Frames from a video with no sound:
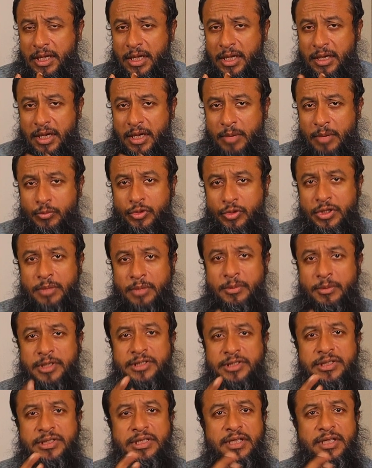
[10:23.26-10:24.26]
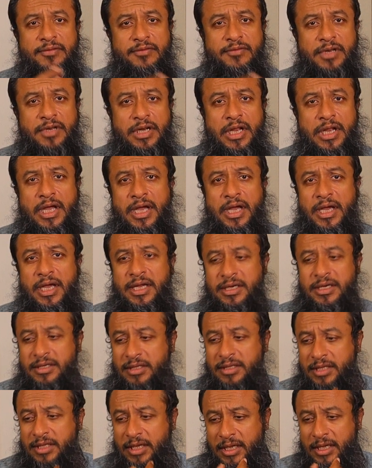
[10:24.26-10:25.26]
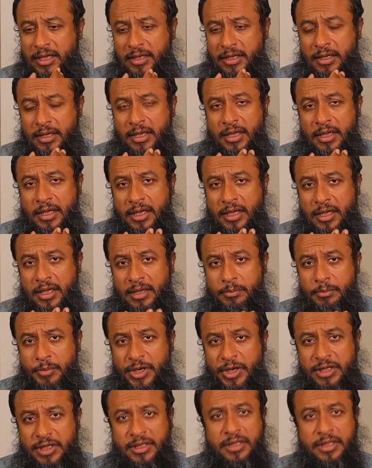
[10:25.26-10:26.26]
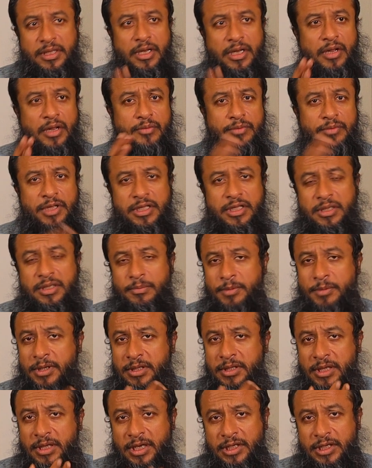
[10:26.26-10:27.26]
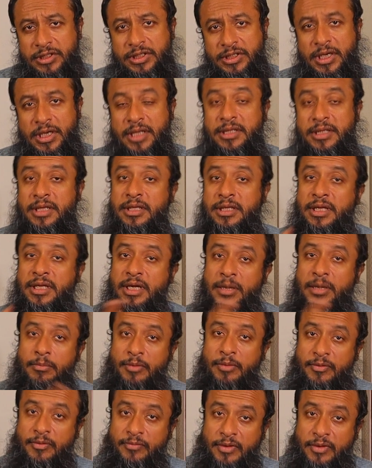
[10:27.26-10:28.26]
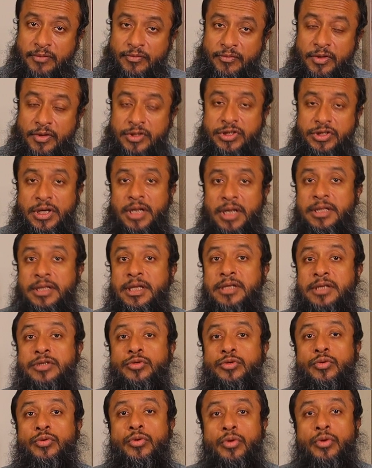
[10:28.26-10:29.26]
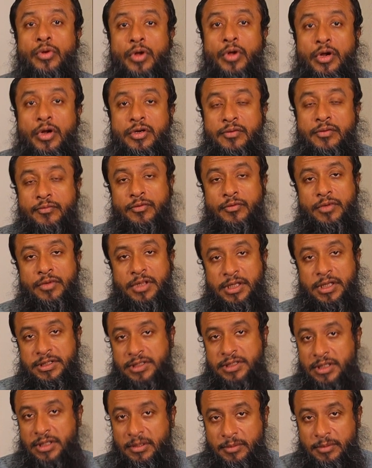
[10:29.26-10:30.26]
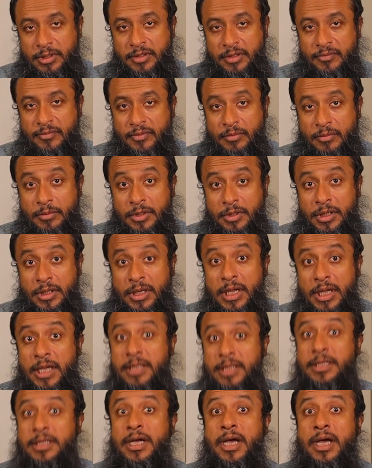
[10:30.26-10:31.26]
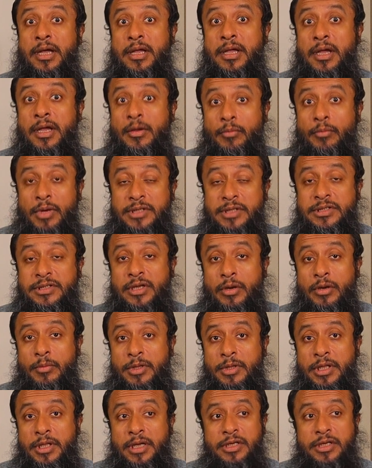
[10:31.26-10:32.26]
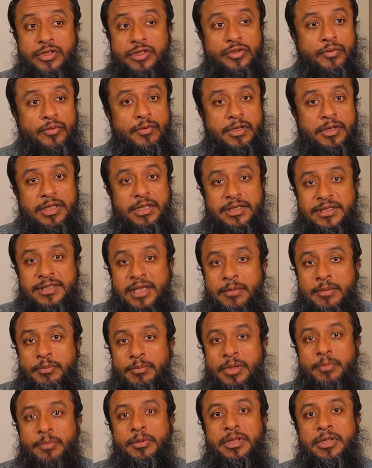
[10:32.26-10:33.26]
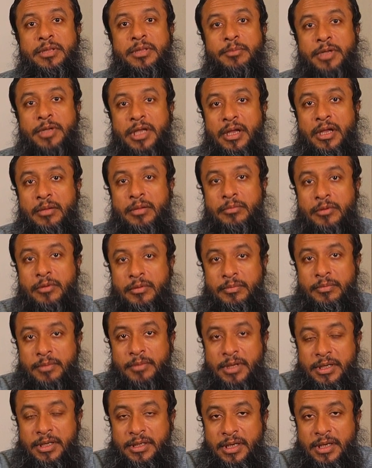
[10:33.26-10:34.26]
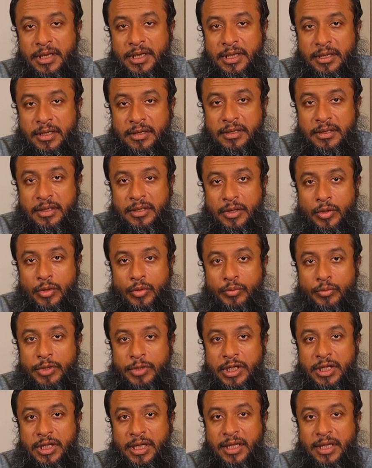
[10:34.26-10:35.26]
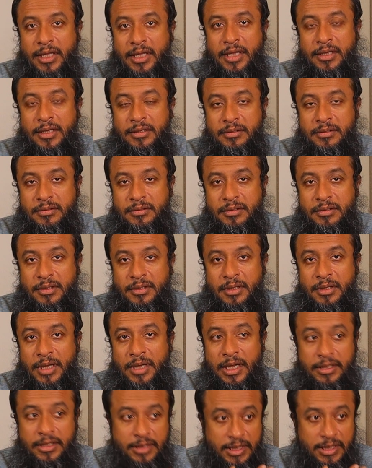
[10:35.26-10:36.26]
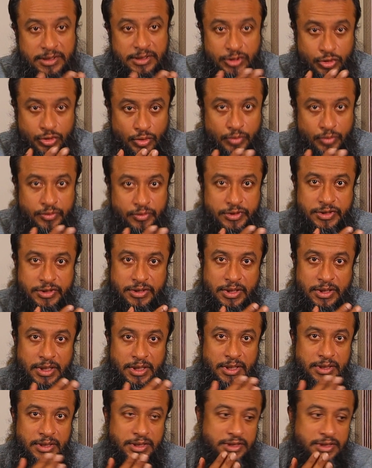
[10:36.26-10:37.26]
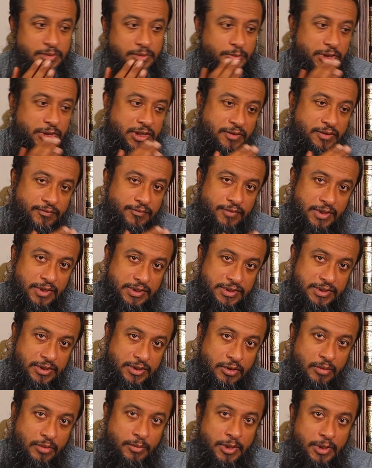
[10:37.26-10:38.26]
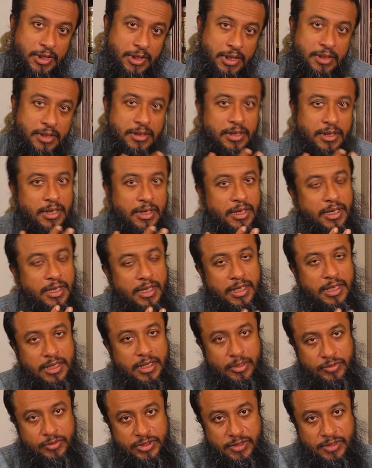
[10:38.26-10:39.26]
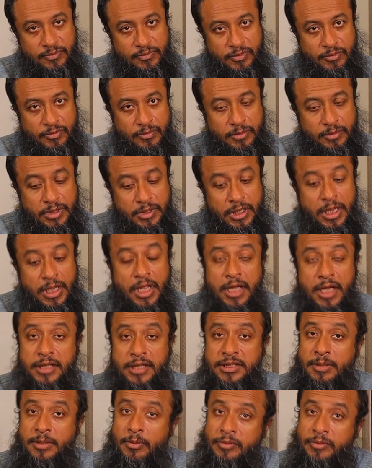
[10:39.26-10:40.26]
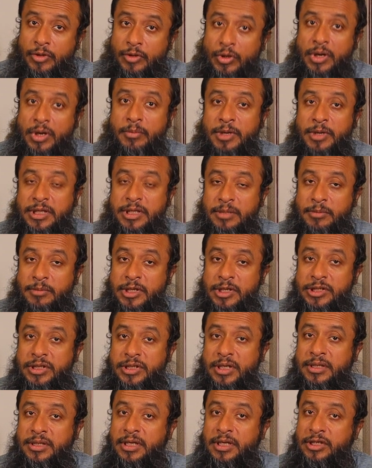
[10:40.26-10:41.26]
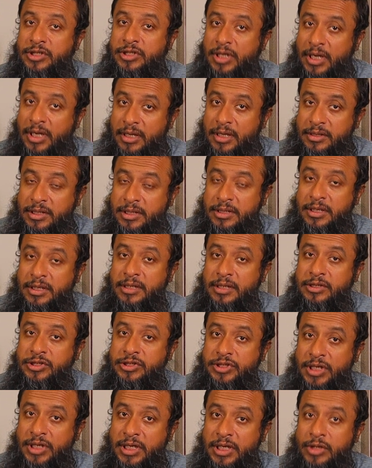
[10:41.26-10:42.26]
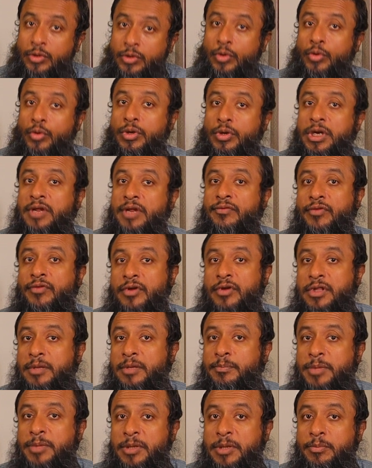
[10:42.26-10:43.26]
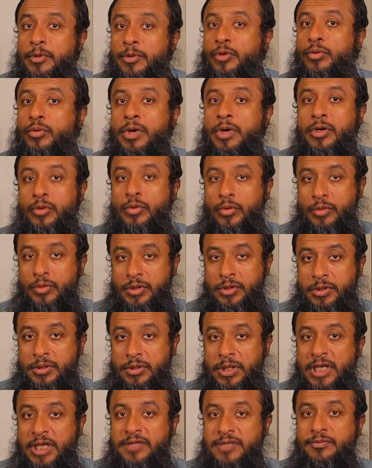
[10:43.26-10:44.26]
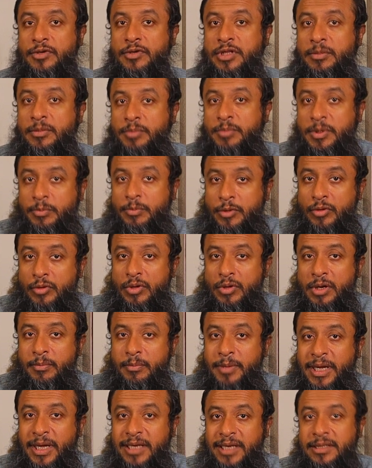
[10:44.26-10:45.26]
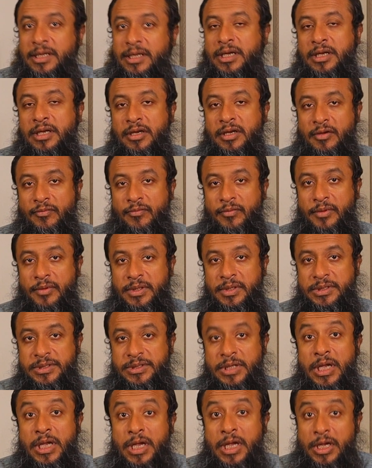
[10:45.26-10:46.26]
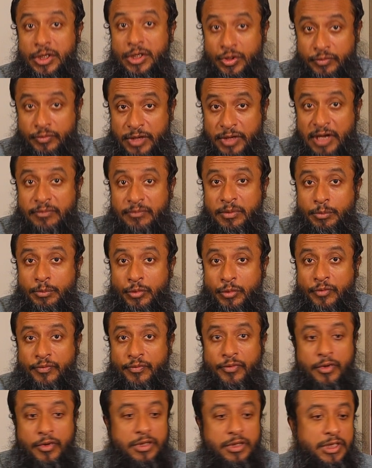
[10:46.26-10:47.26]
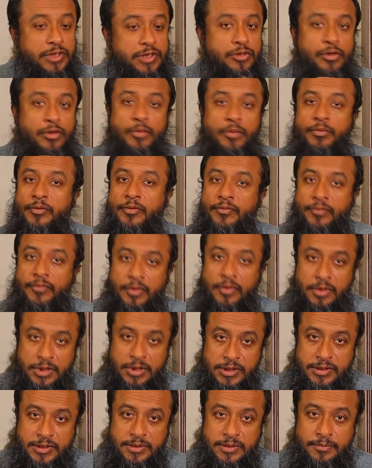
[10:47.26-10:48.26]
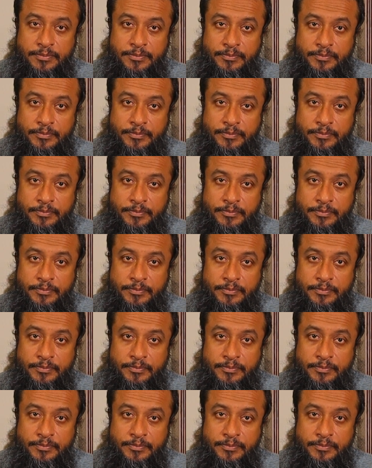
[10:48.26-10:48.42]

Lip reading: come to the masjid every night, they pray the Taraweeh, they pray the Isha, then they come back for Fajr. They do a lot of good things in the month of Ramadan. Once Ramadan is over, the same people, they become completely weak again. And that shows there's a big difference in Ramadan and outside of Ramadan. Some of the ulama, they mentioned that shayateen are chained only for the people who are good. As for the people who are bad, they can influence. Do we have a proof for this? No proof for this.